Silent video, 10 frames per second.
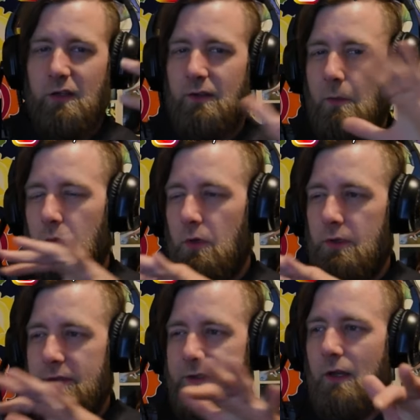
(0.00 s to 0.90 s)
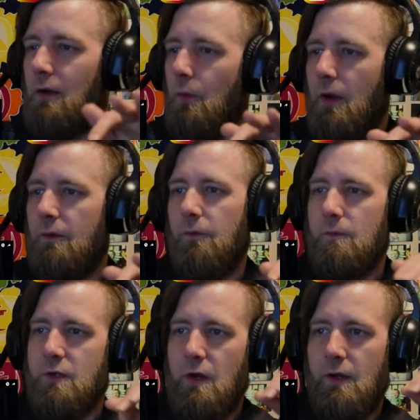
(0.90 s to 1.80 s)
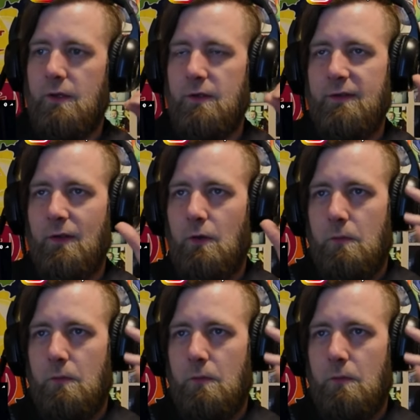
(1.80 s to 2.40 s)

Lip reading: Because I'm really staying away from trying to sell